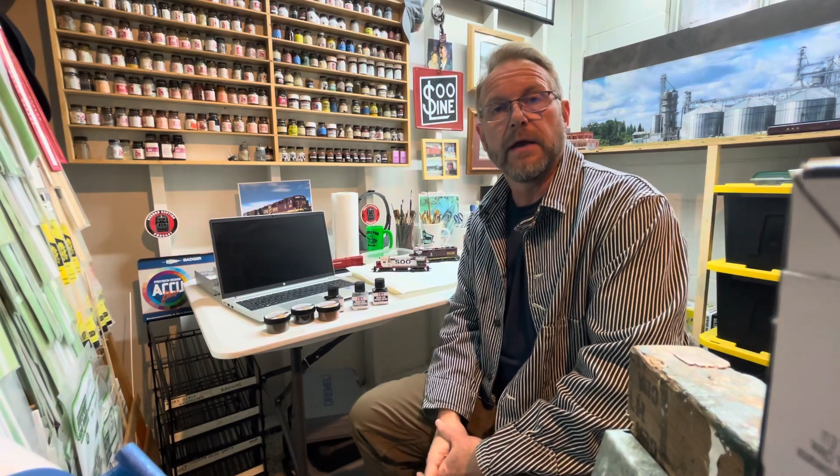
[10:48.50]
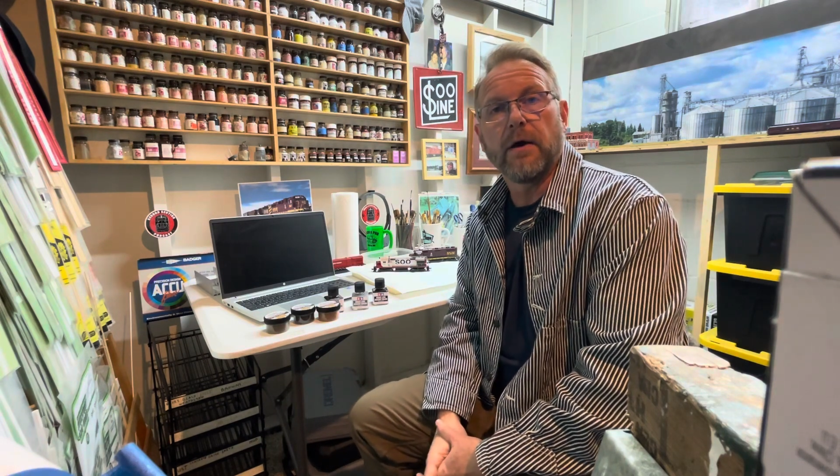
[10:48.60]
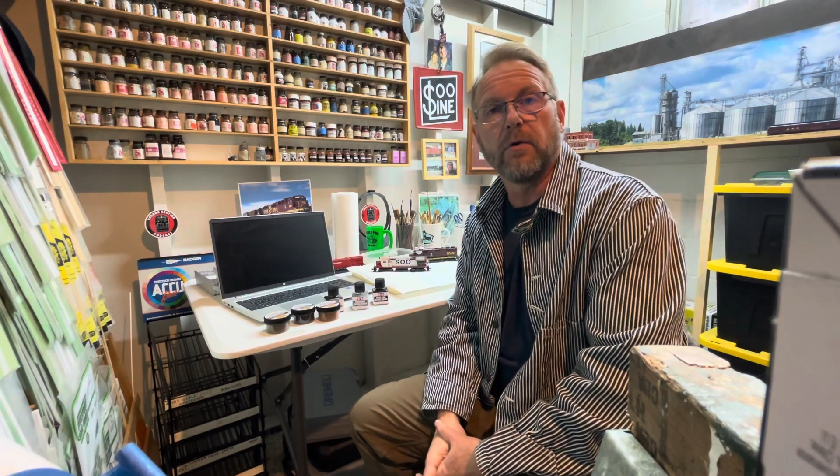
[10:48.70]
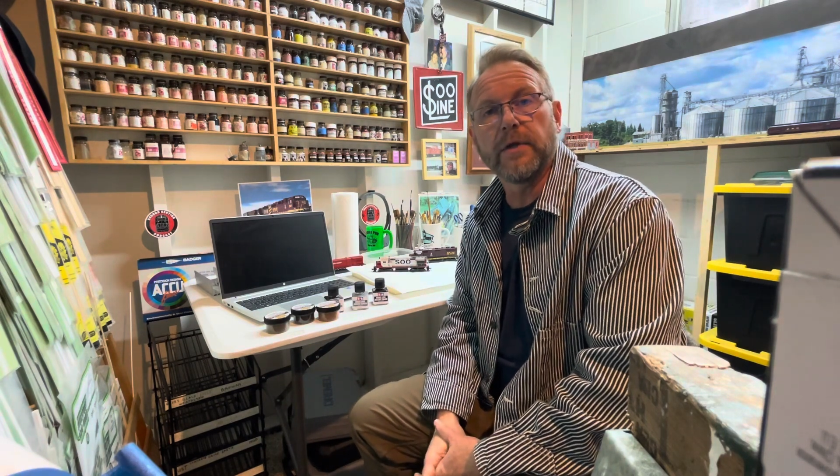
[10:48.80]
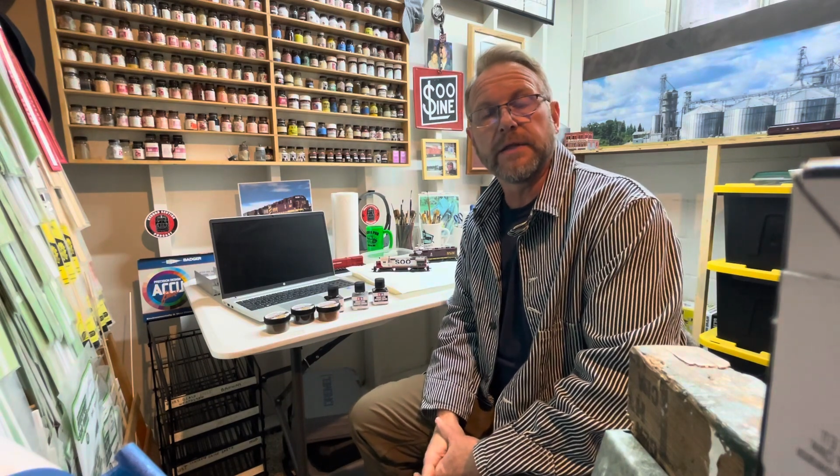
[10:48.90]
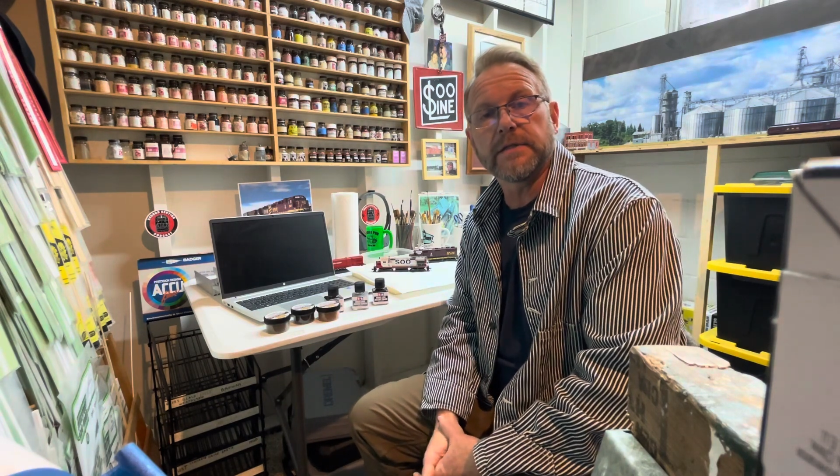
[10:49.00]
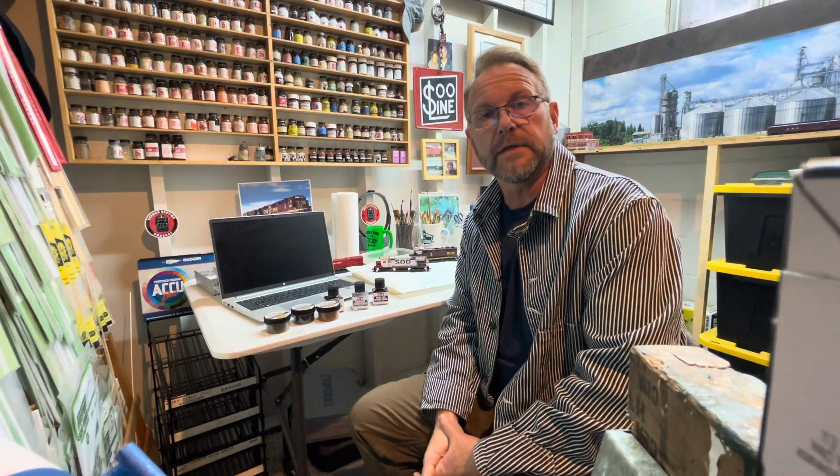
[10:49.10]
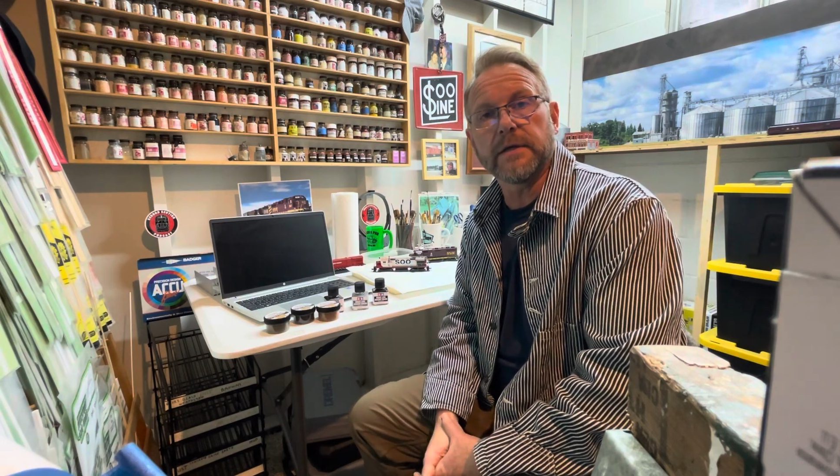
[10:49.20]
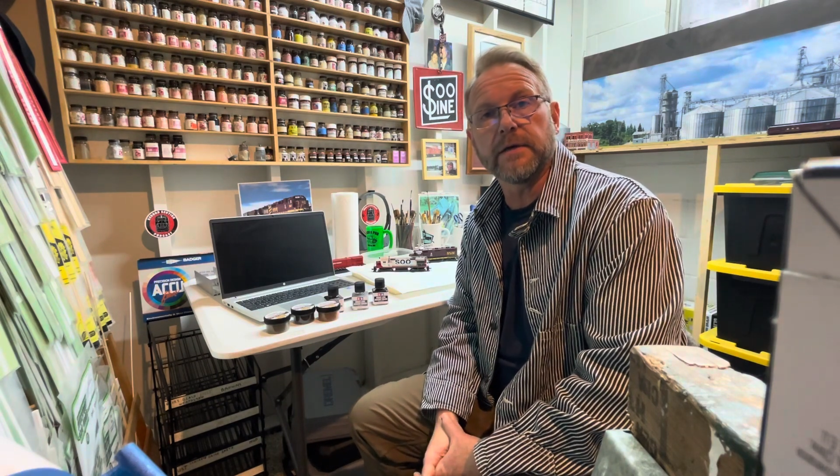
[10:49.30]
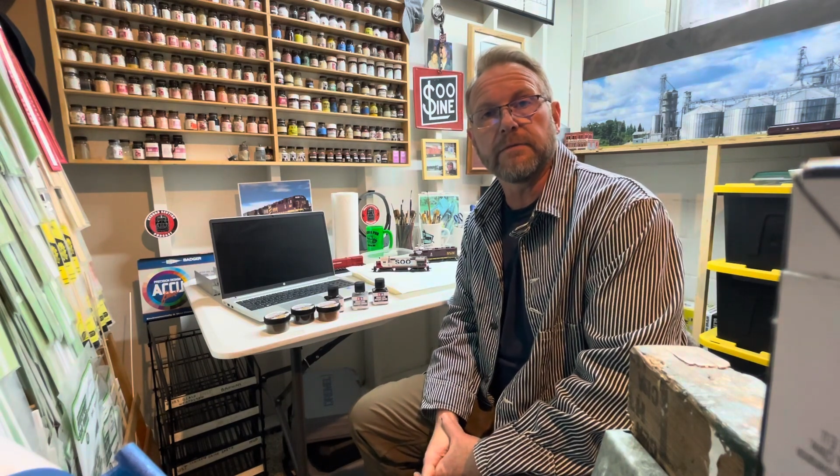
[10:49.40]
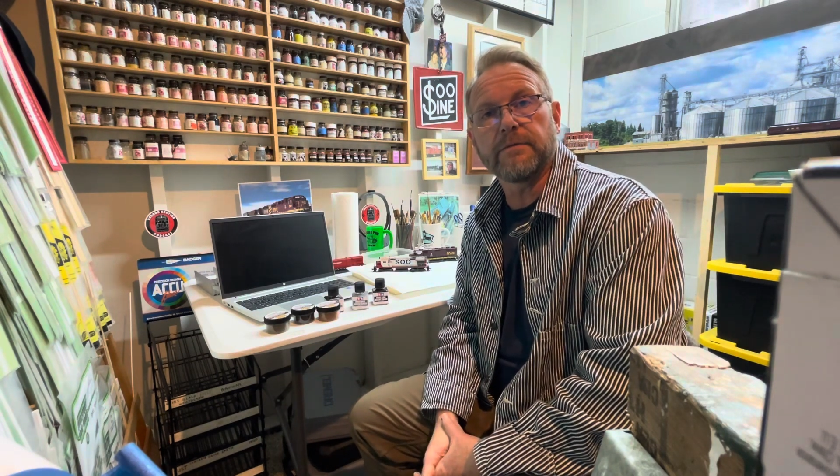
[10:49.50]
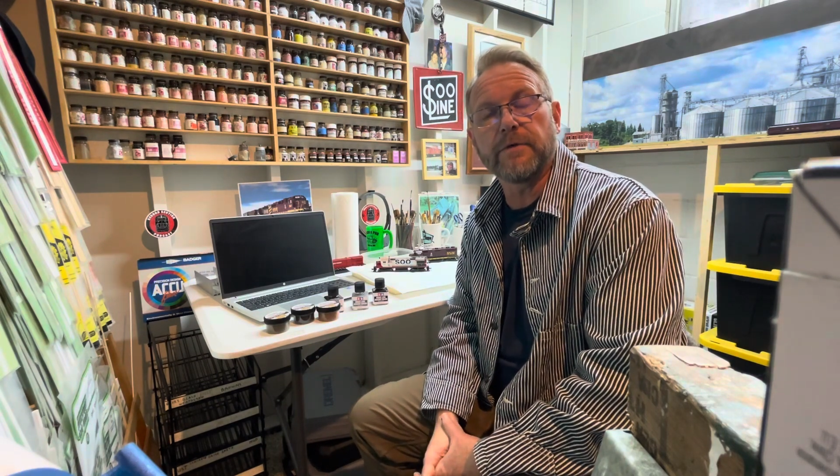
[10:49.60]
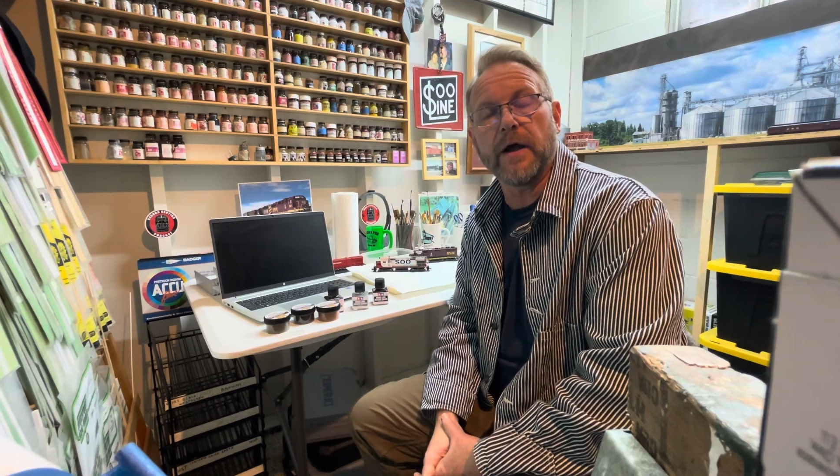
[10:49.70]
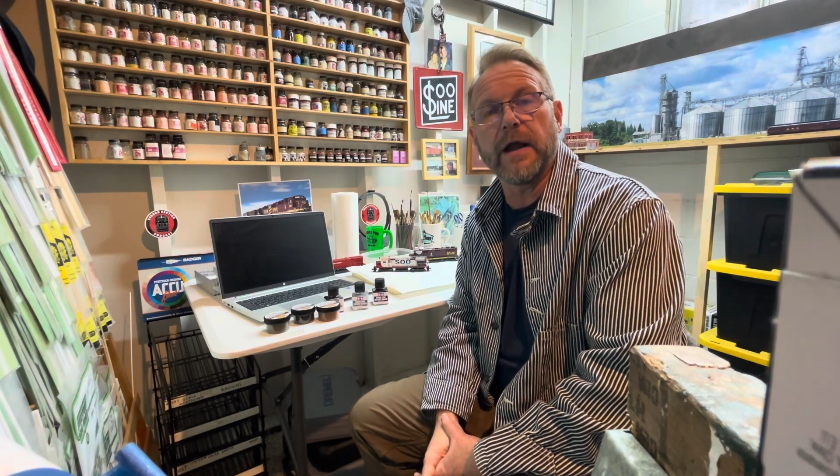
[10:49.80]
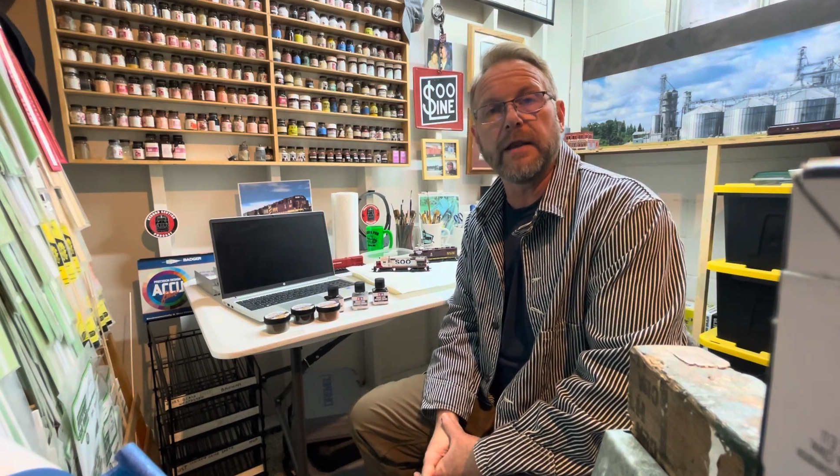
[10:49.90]
only to
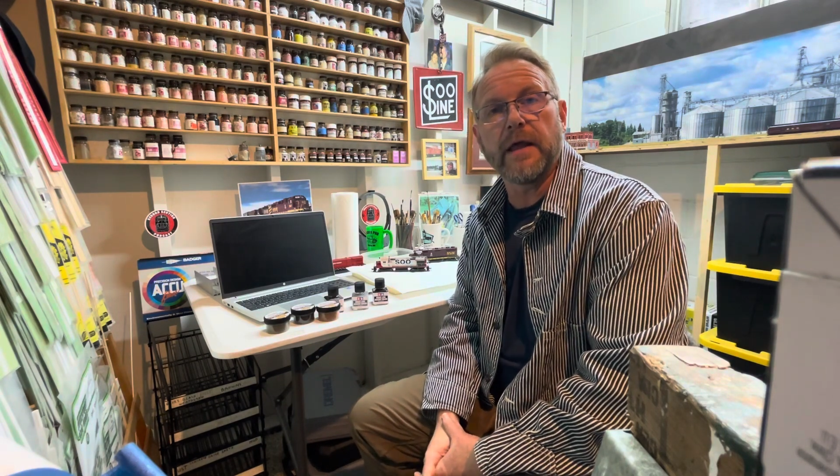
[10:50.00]
find